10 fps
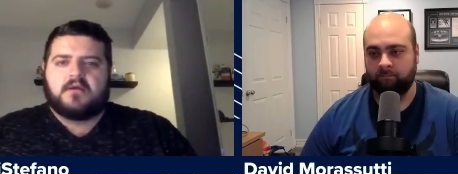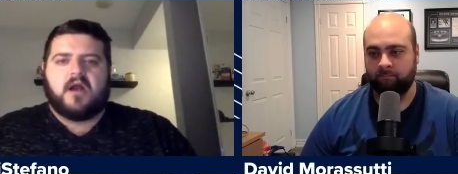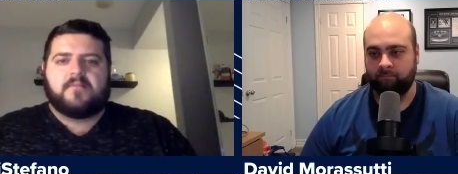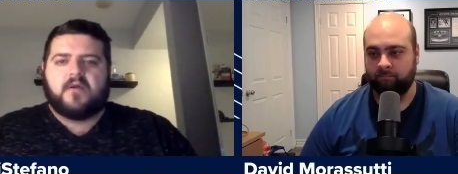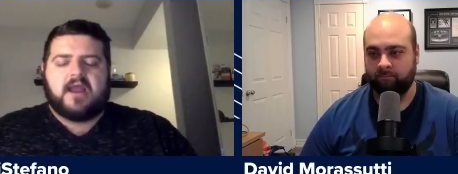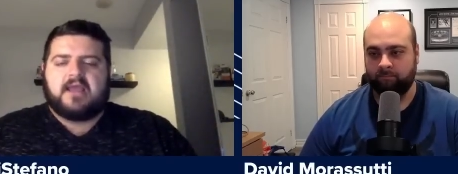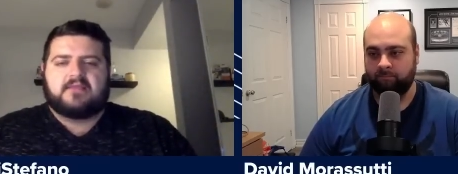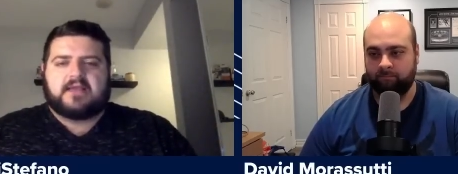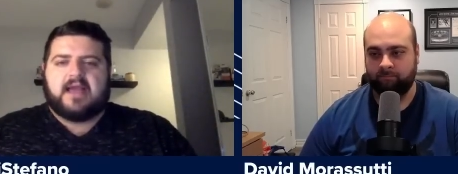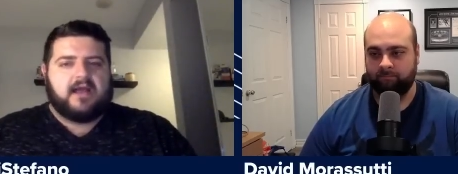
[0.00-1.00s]

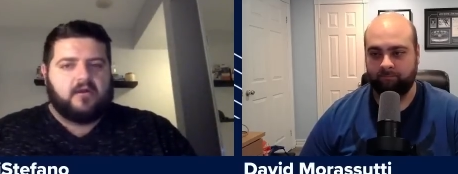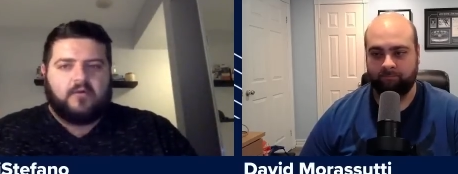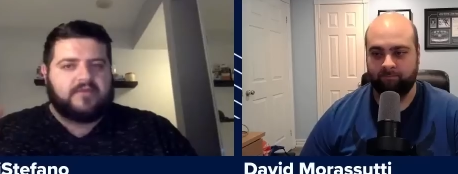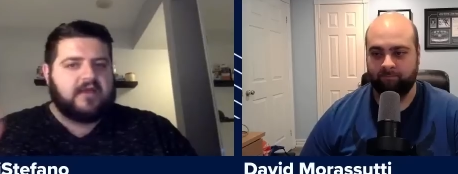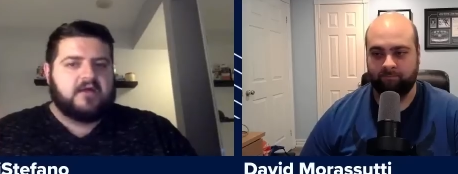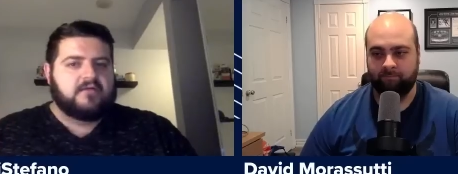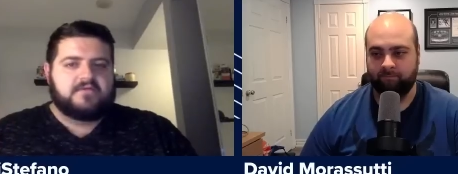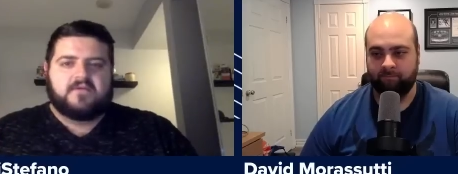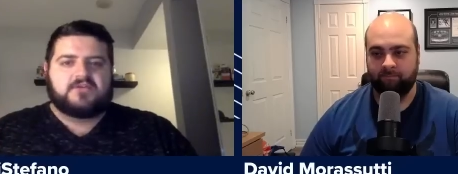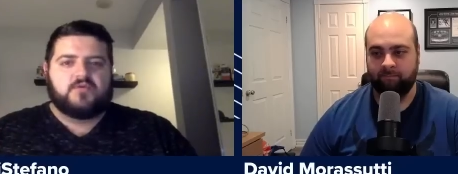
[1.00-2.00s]
Speaker 1: comprehend. Like I don't know what the hell
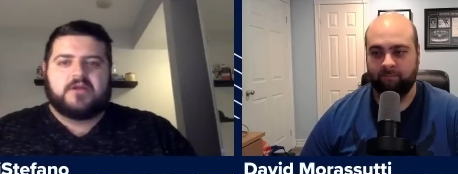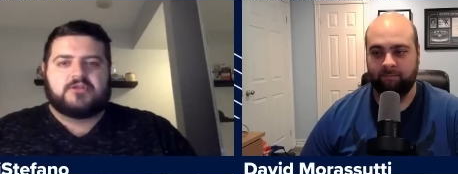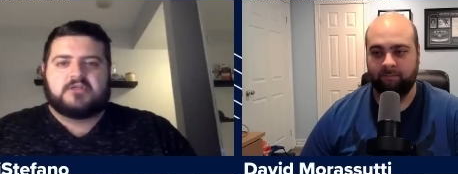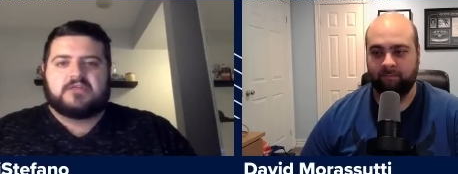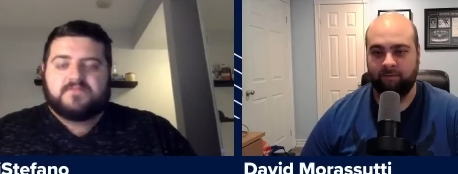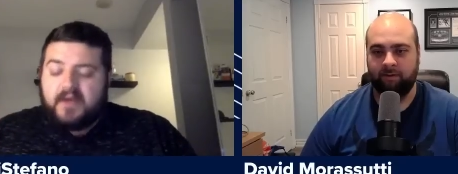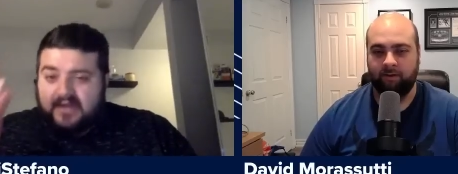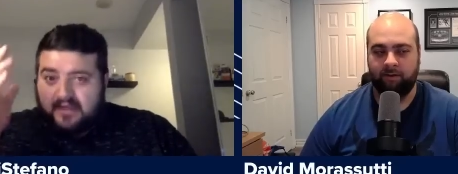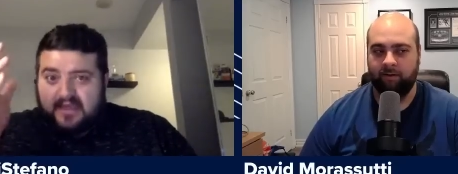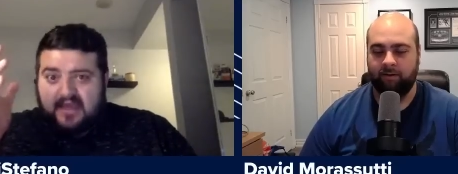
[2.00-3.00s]
the situation is.
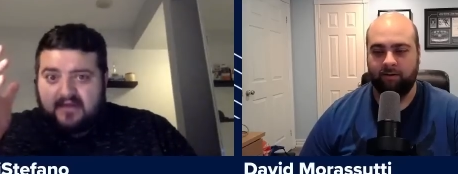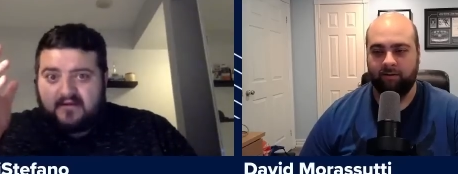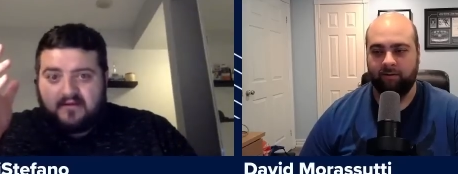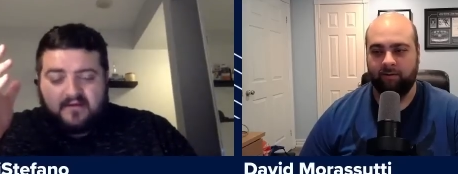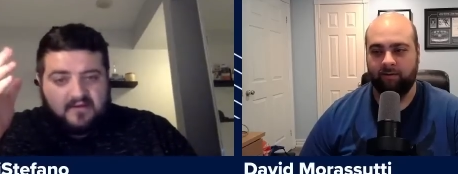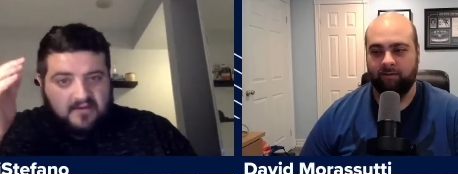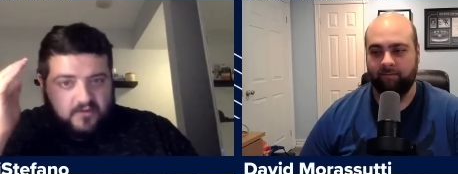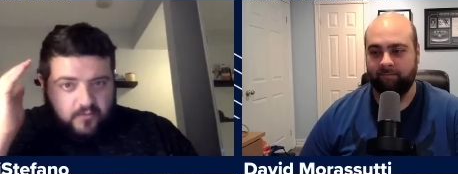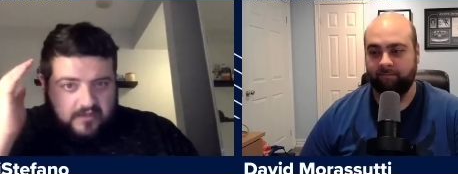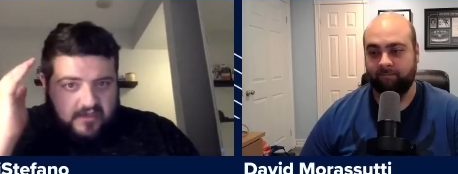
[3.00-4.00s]
But again,
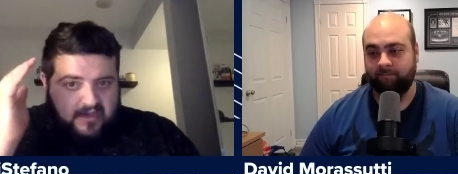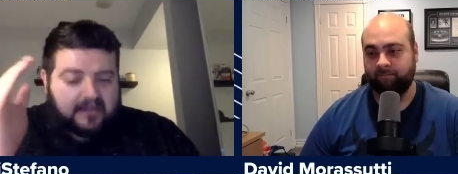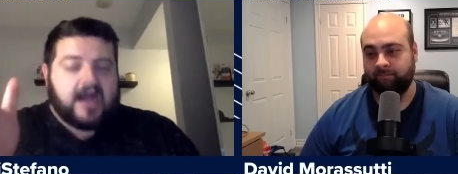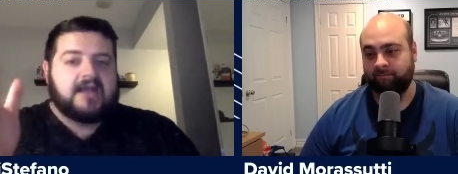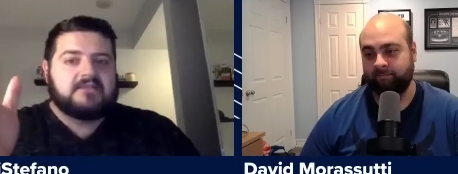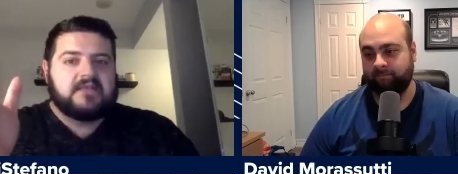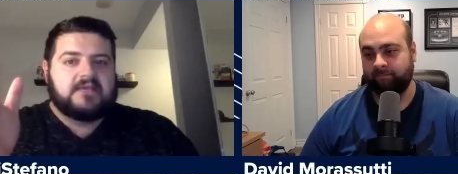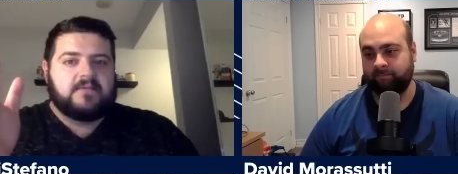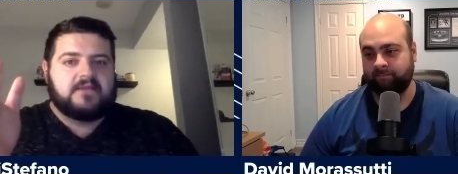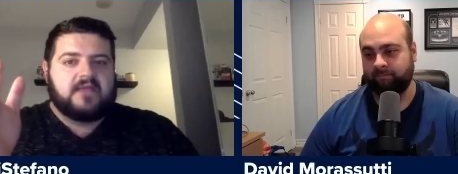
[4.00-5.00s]
when you got guys
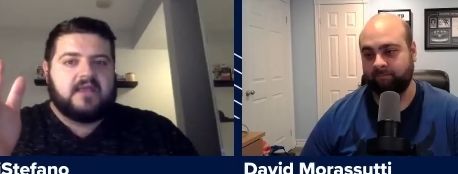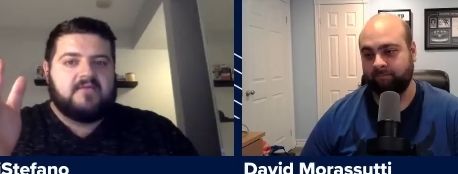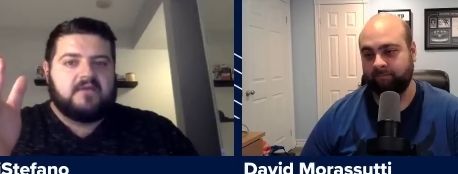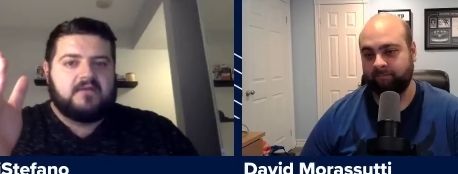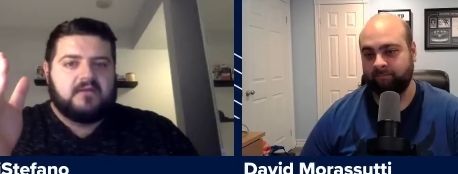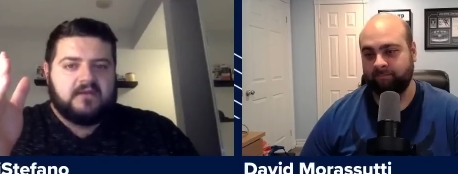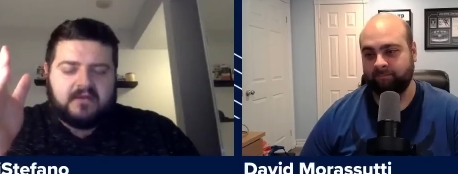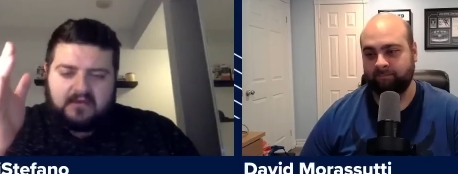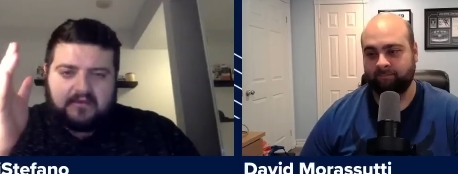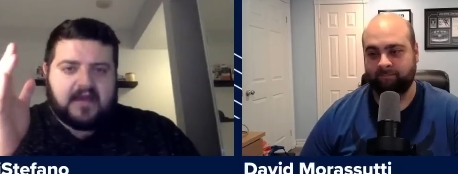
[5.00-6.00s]
like McDavid
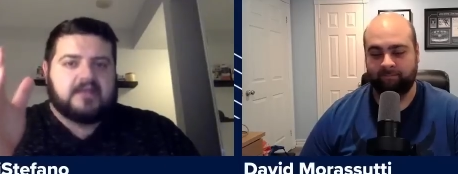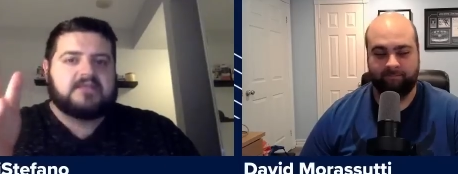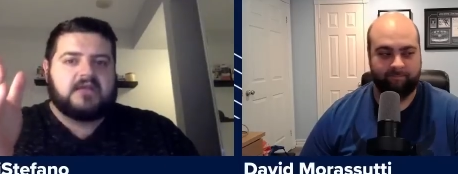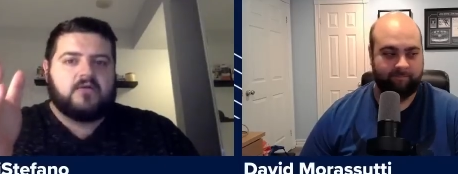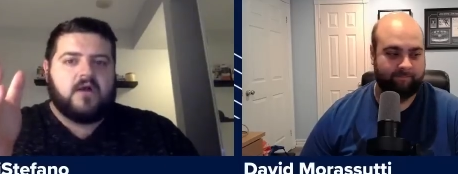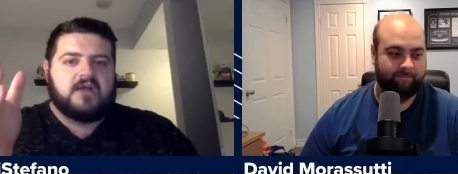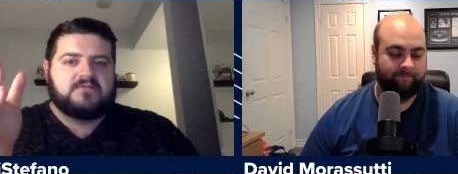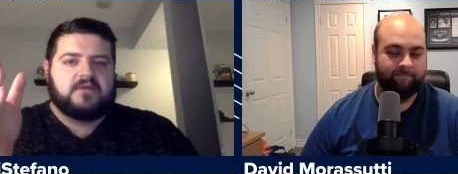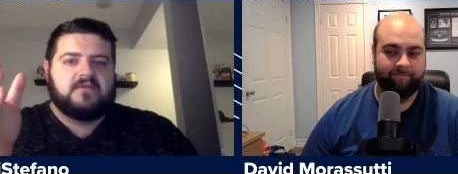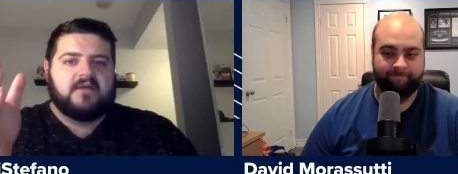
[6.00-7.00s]
and guys like
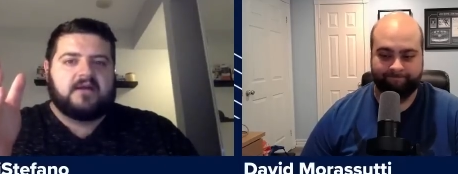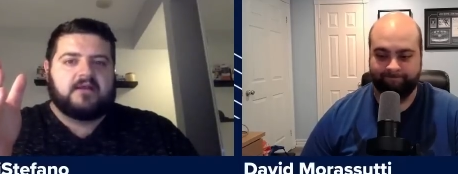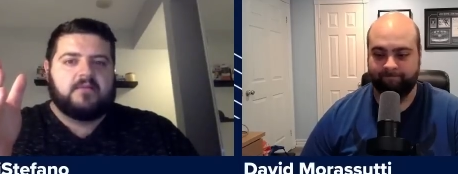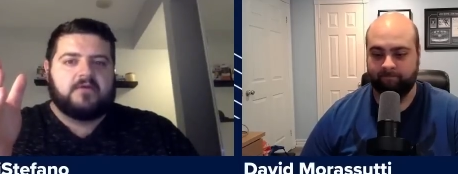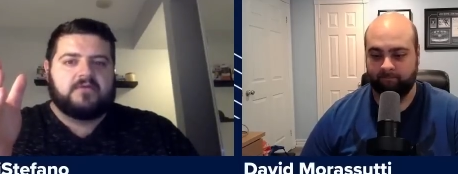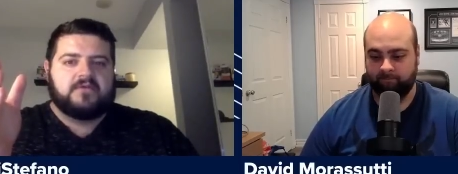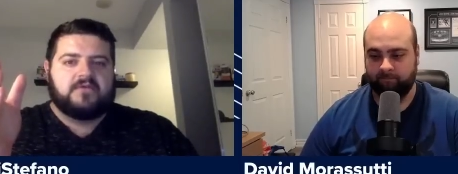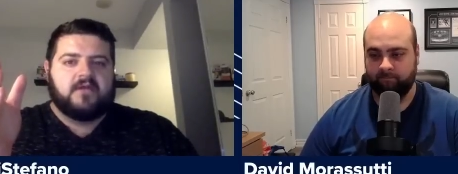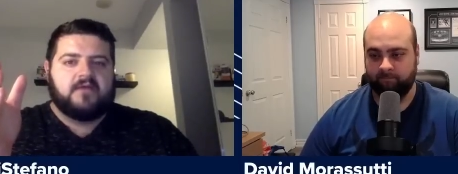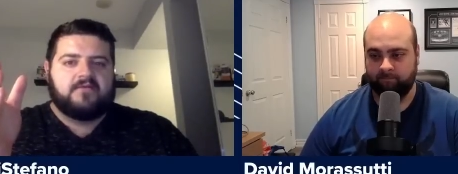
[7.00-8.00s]
Crosby talking about this
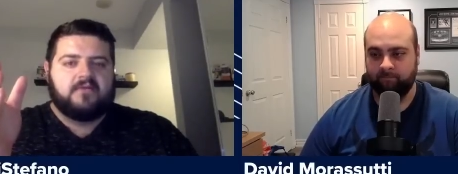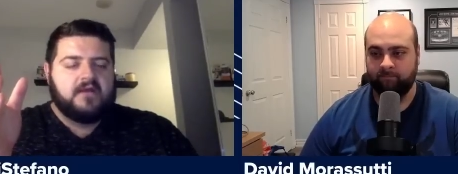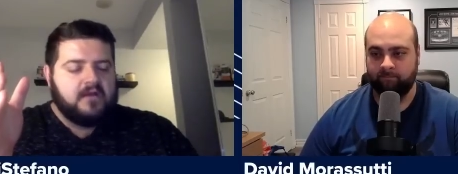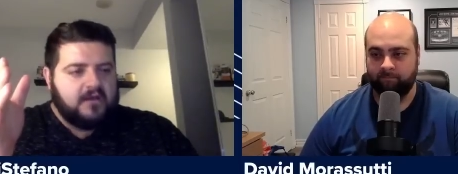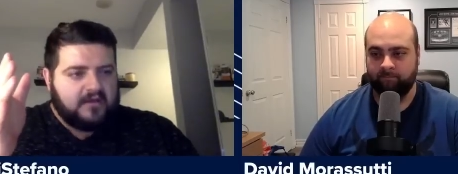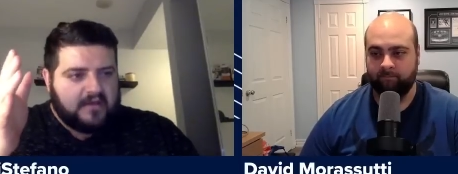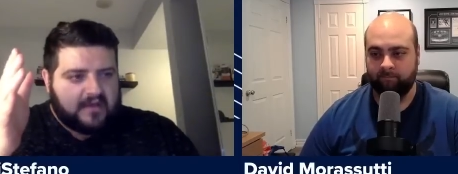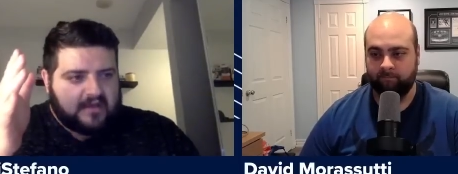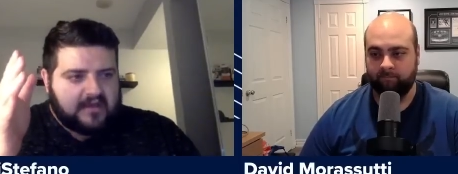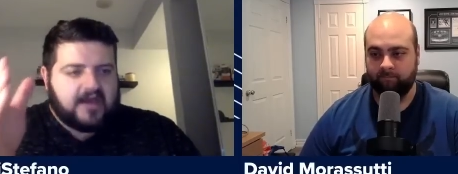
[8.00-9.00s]
stuff,
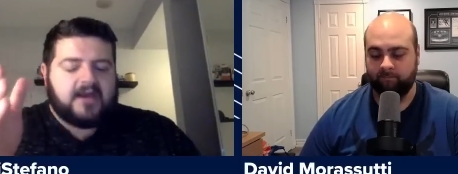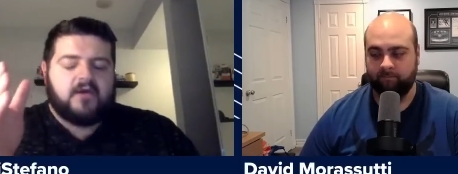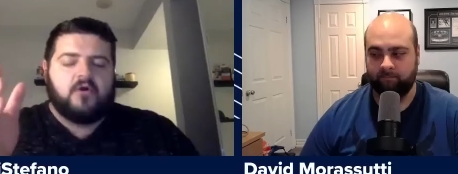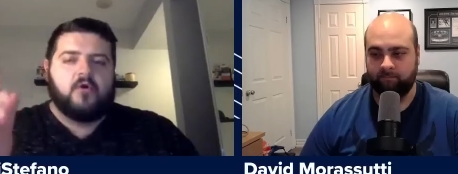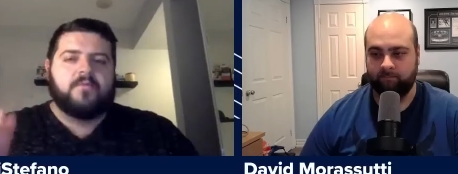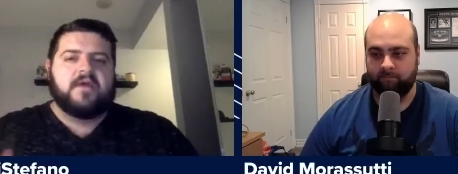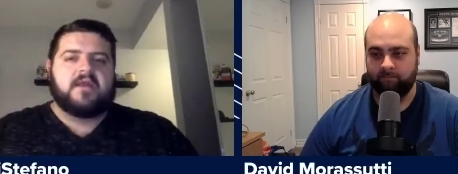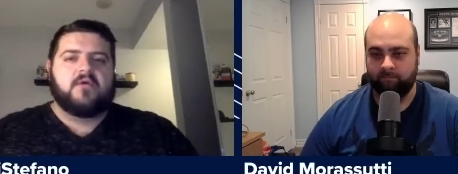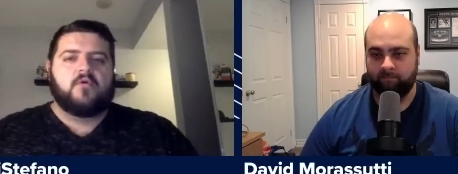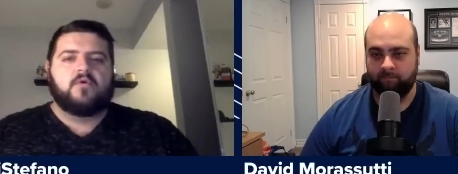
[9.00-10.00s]
you gotta hope
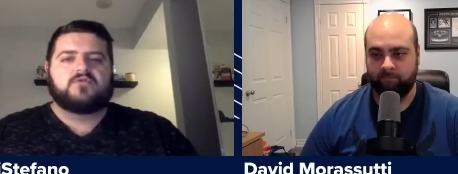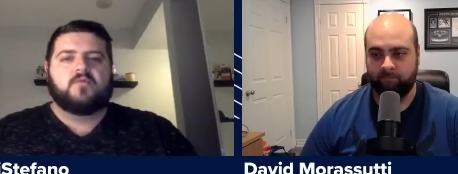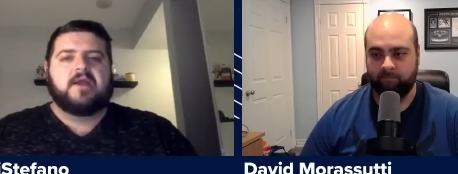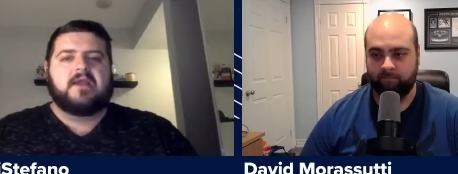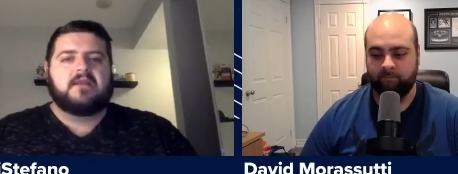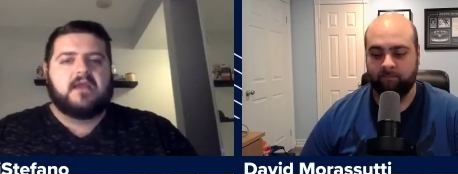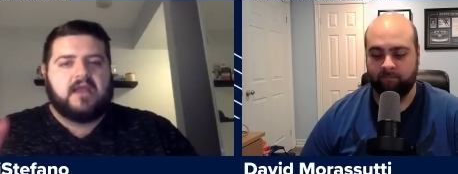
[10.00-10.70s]
that it holds weight